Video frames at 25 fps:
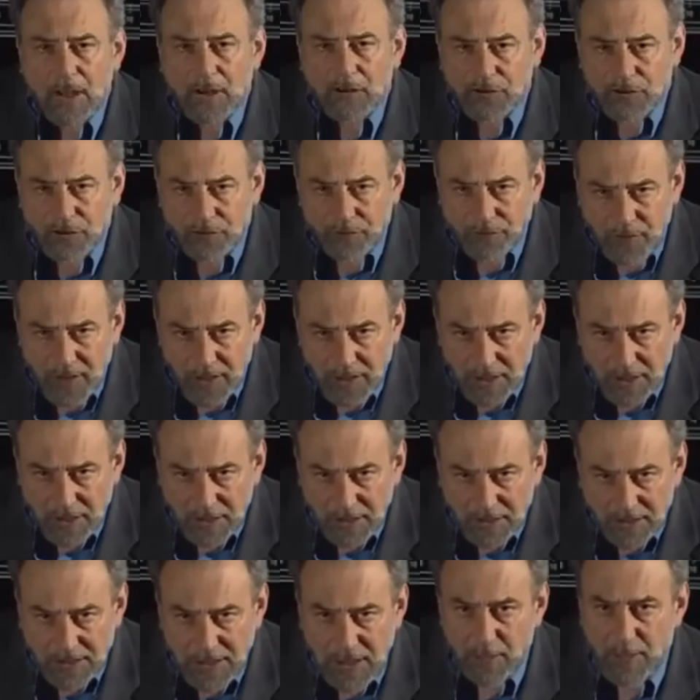
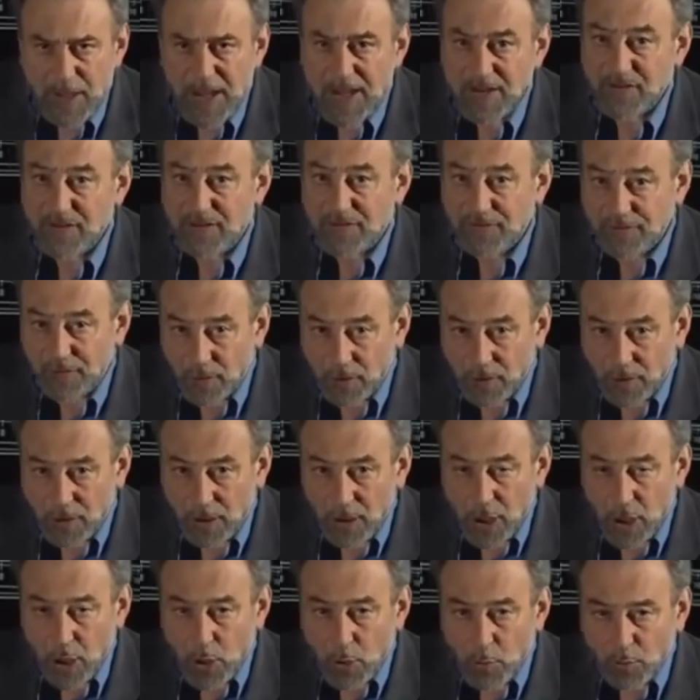Sophia, now
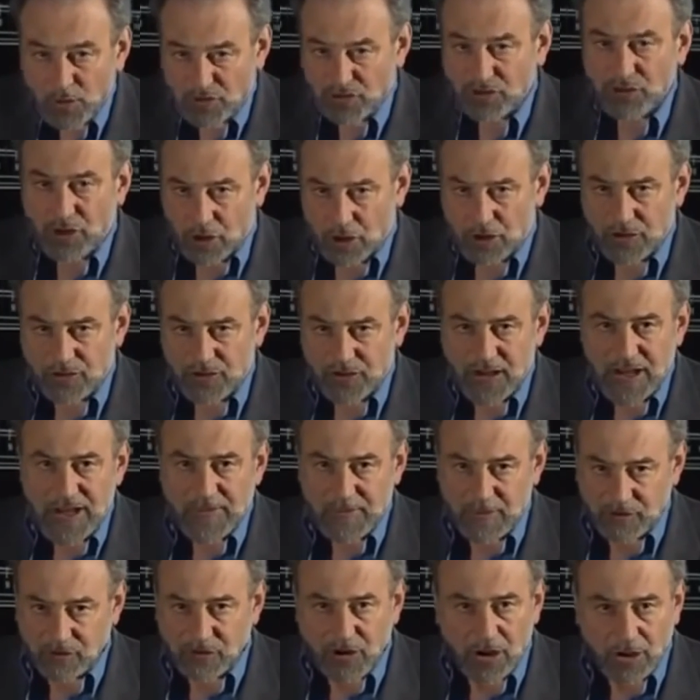84, was shocked,
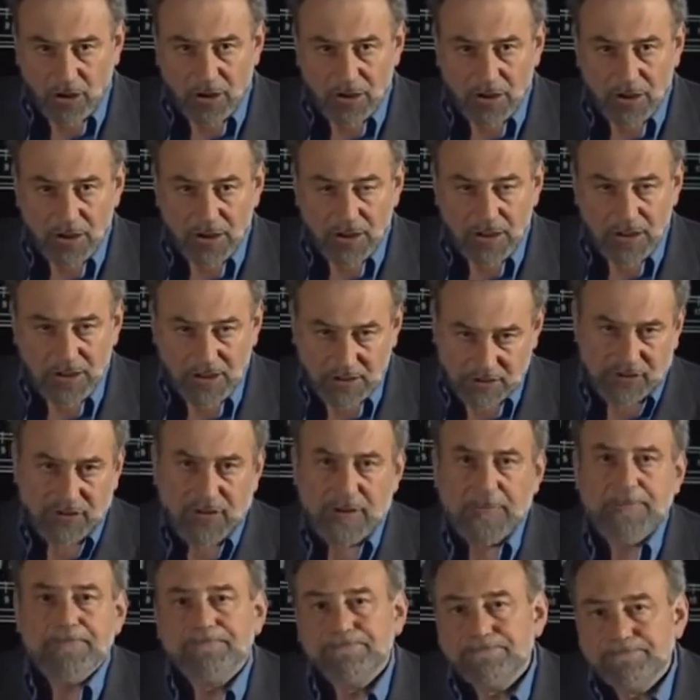and the shock killed
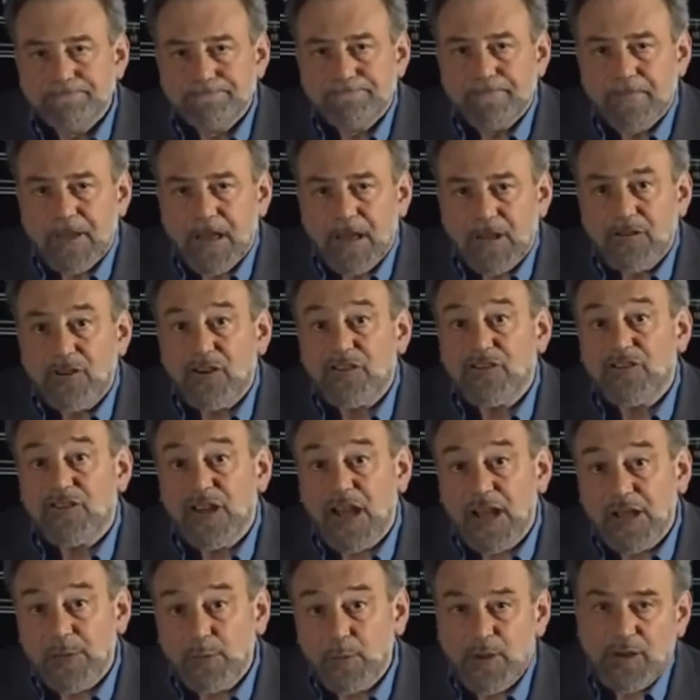her, just
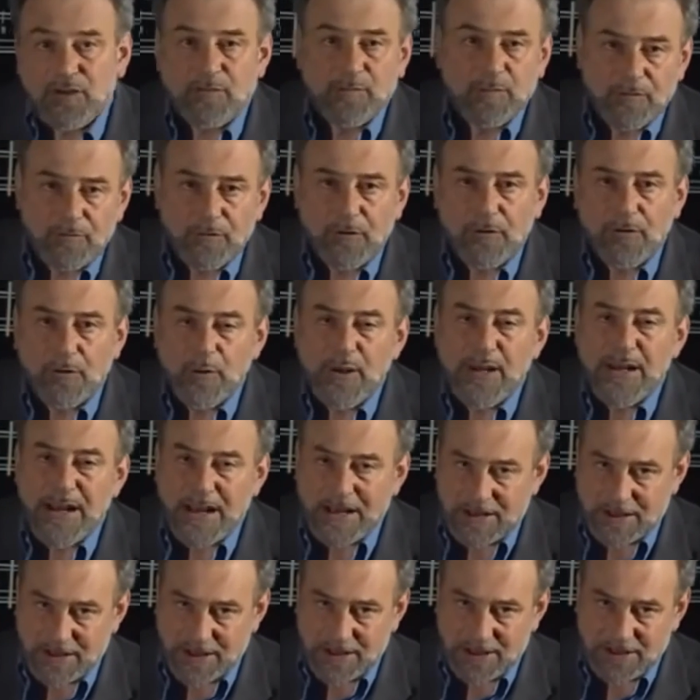9 weeks before Queen
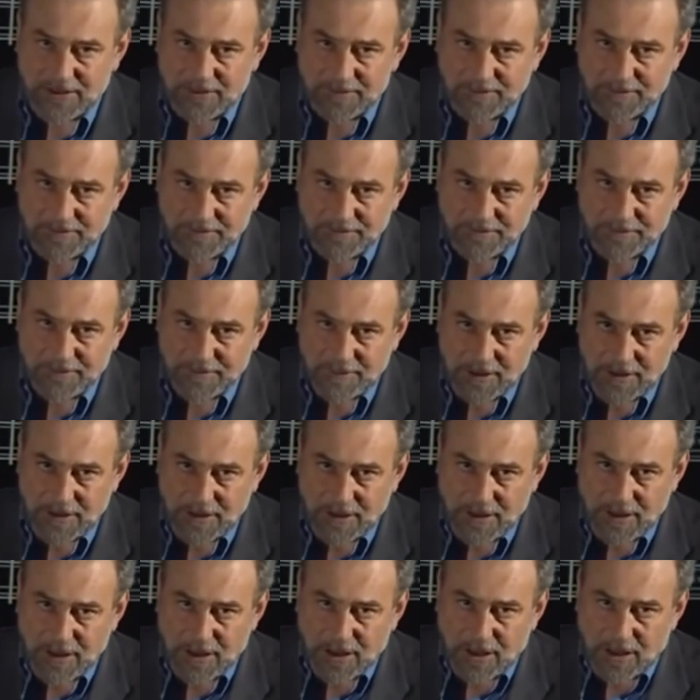Anne died.
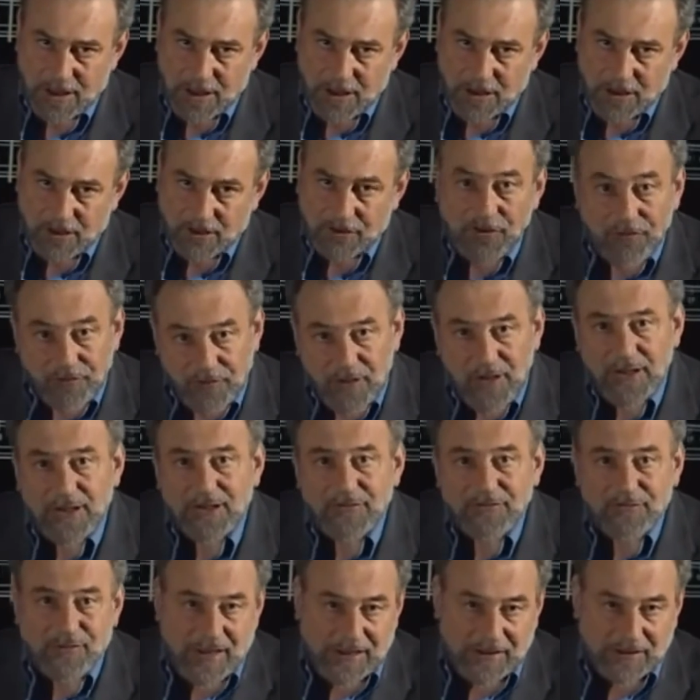Sophia
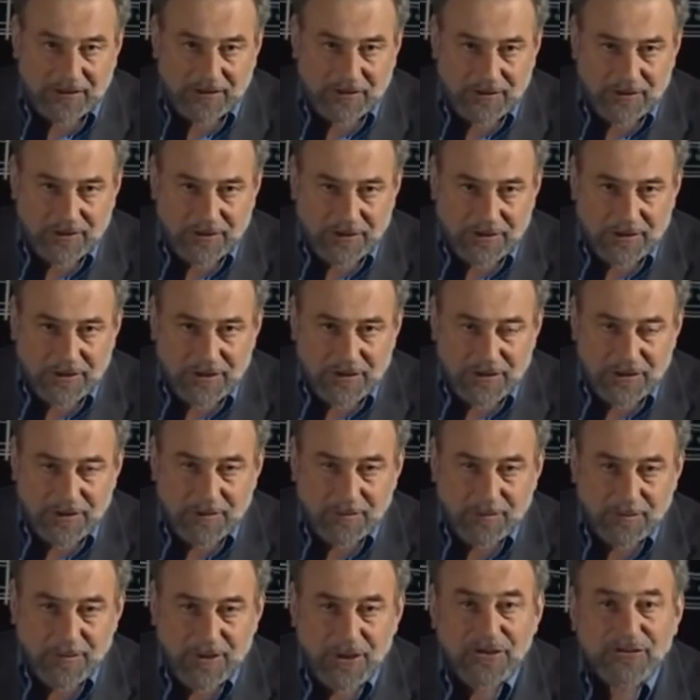had failed,
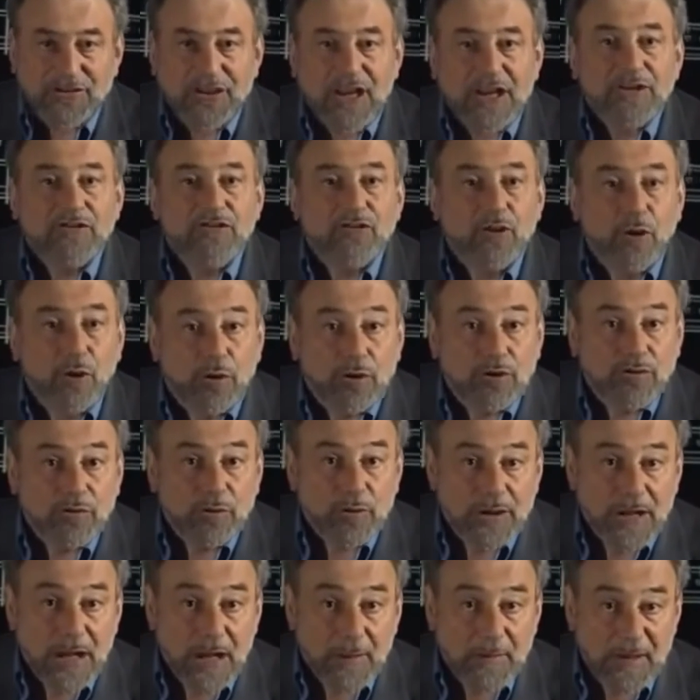but her son George
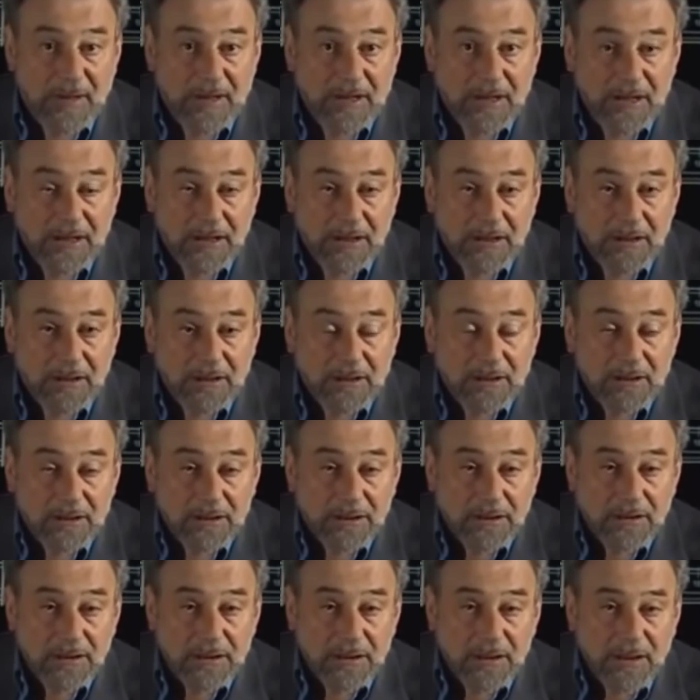would now be king.
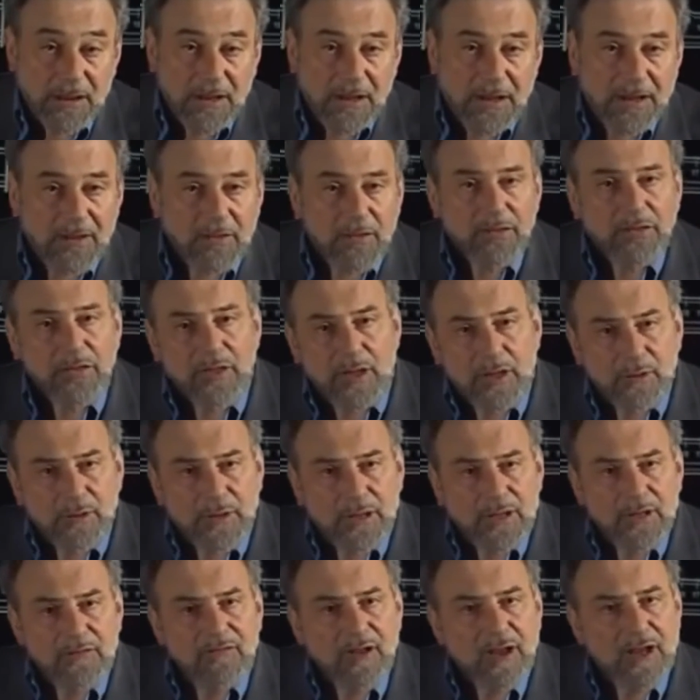In
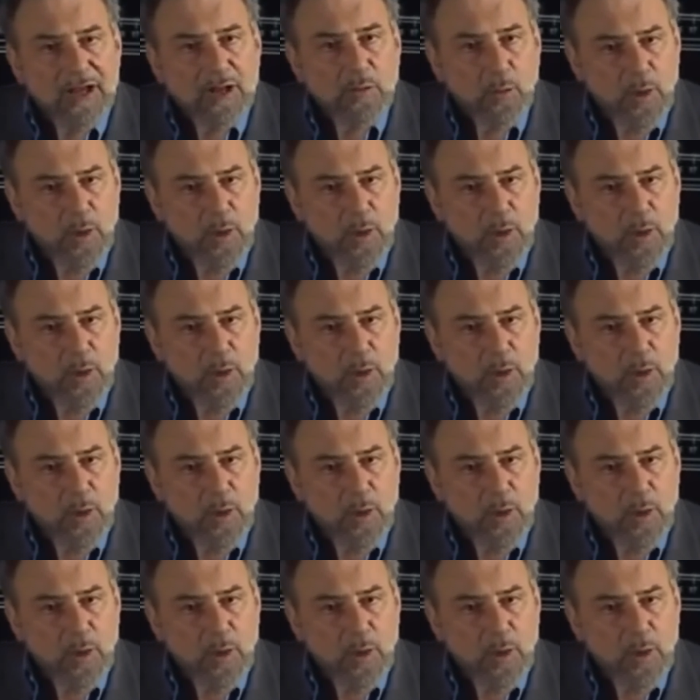theory, a very